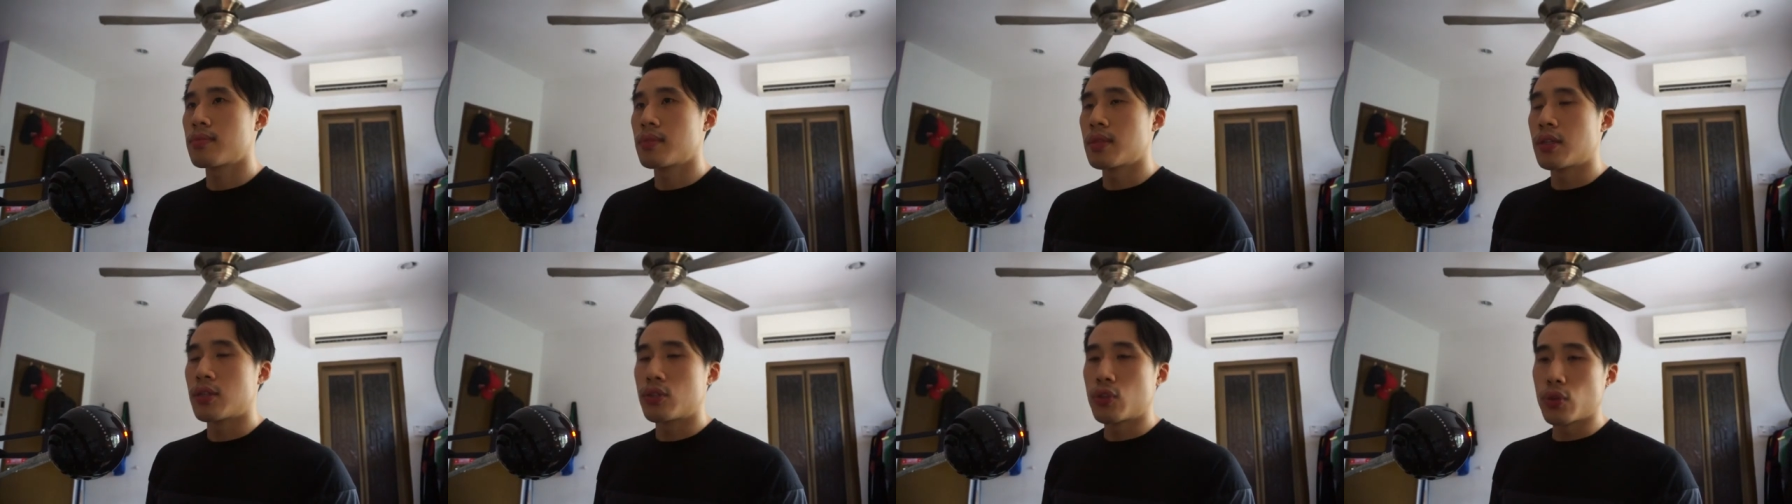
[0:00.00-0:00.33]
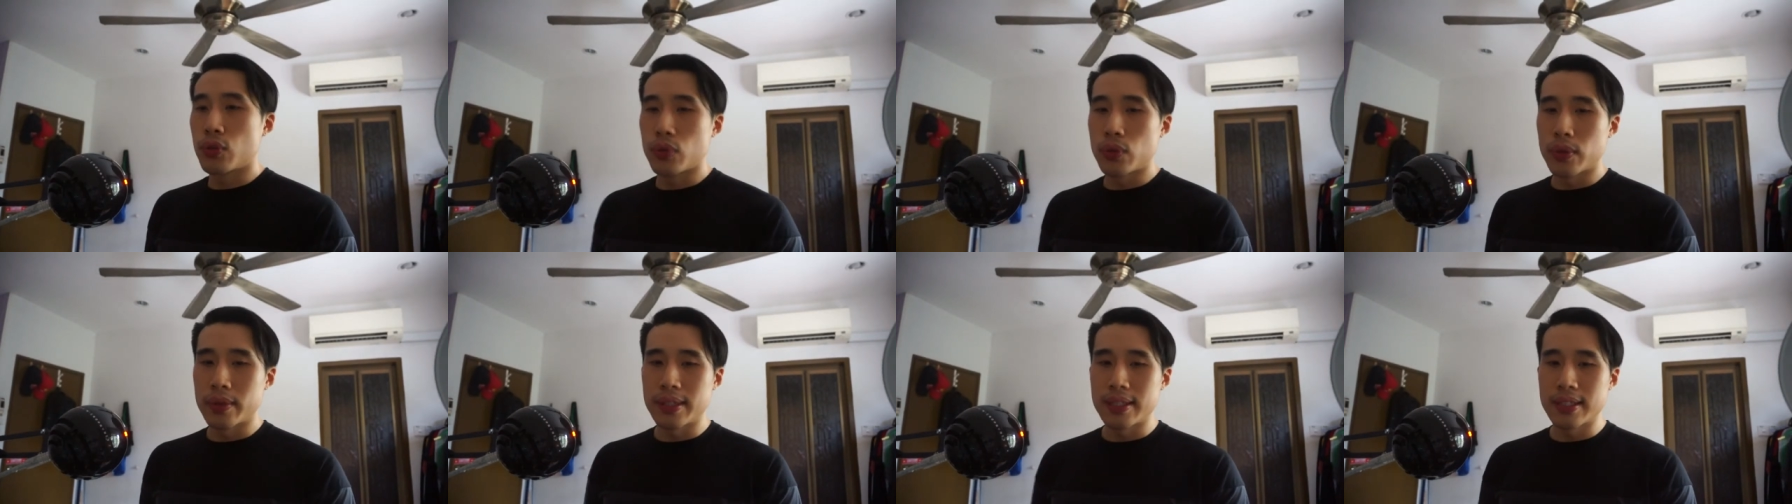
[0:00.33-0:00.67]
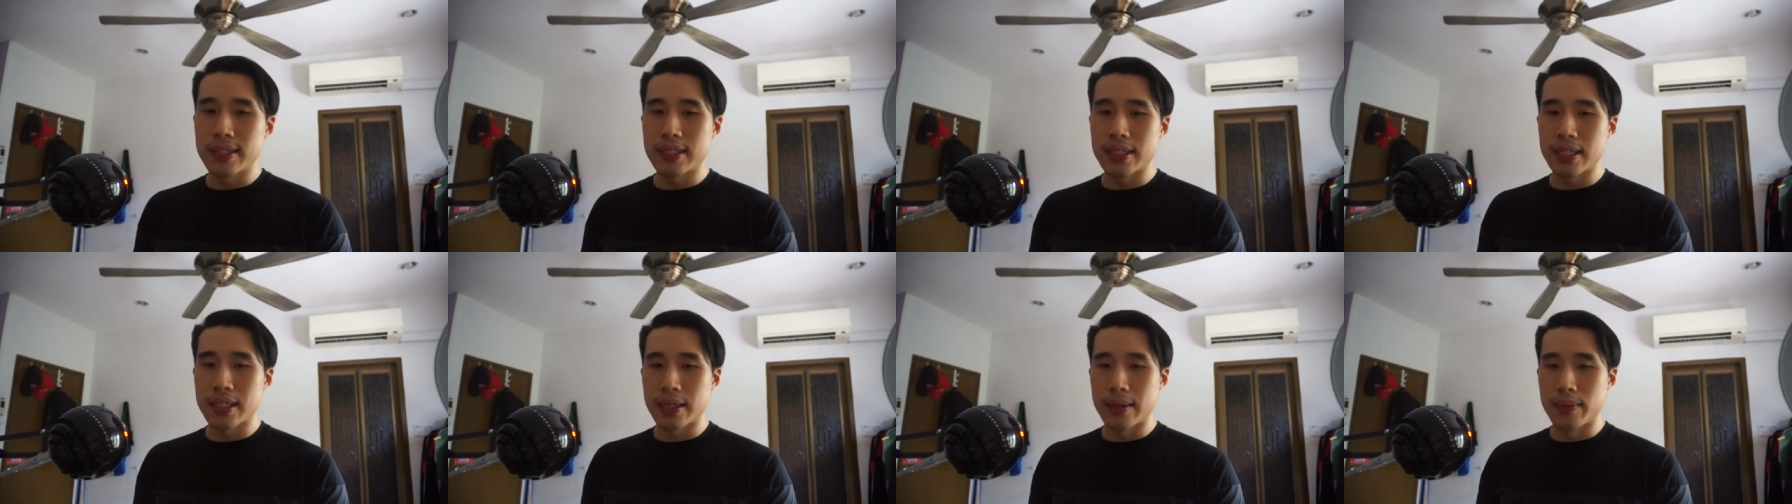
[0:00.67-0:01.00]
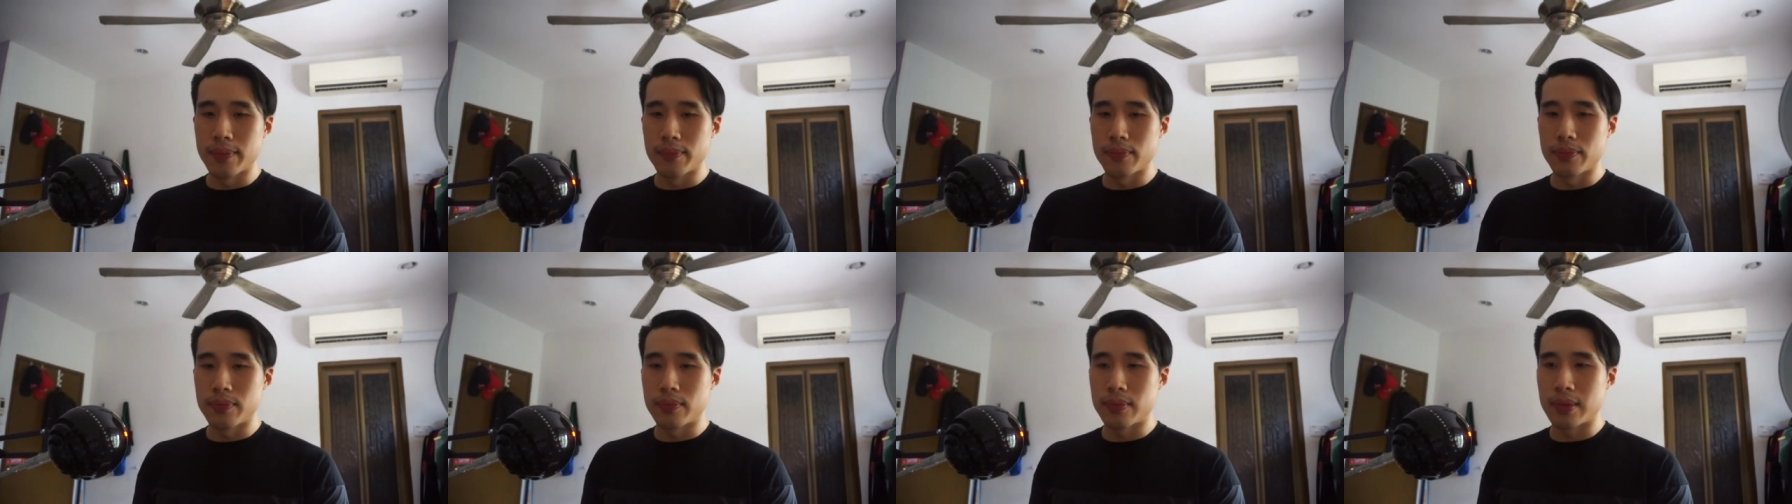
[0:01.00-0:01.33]
So you notice
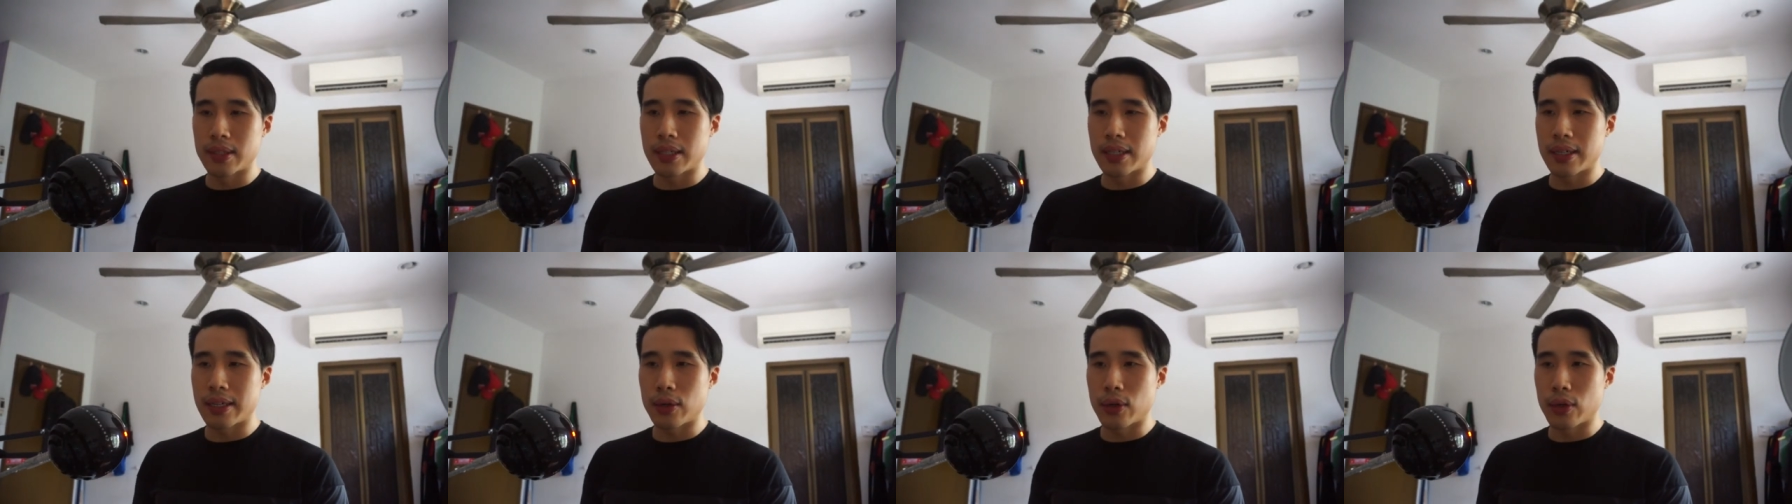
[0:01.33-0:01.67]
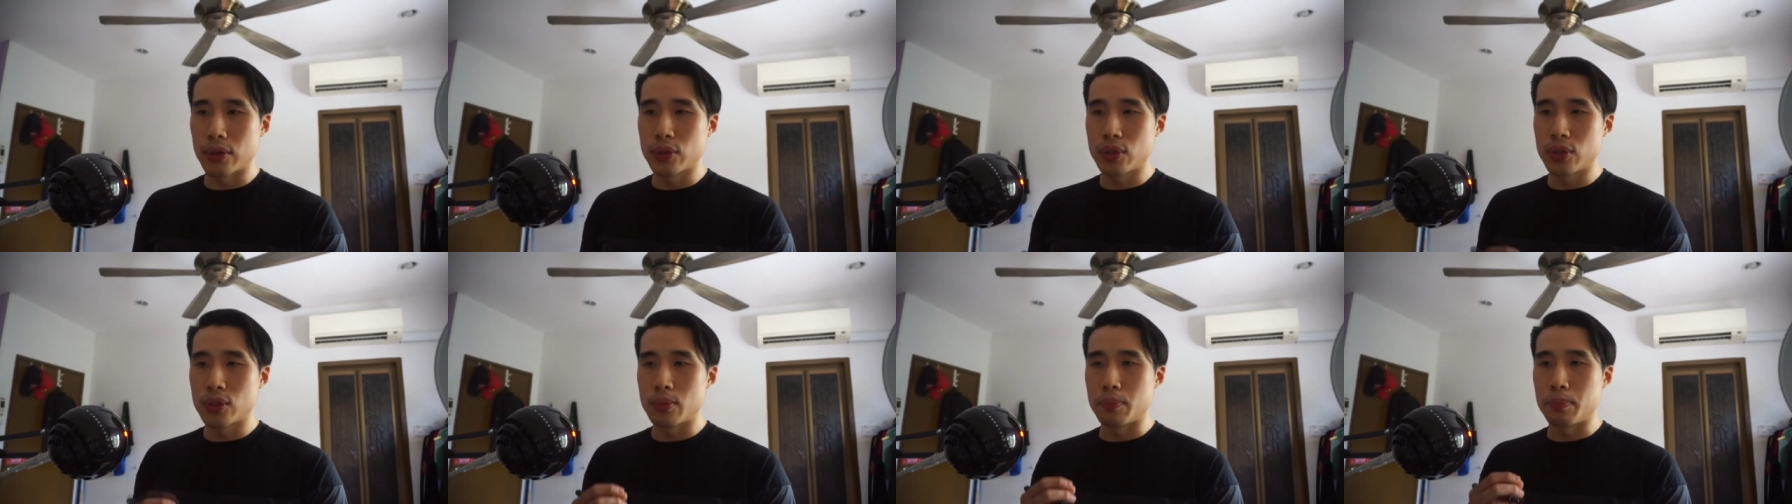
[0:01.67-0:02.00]
all those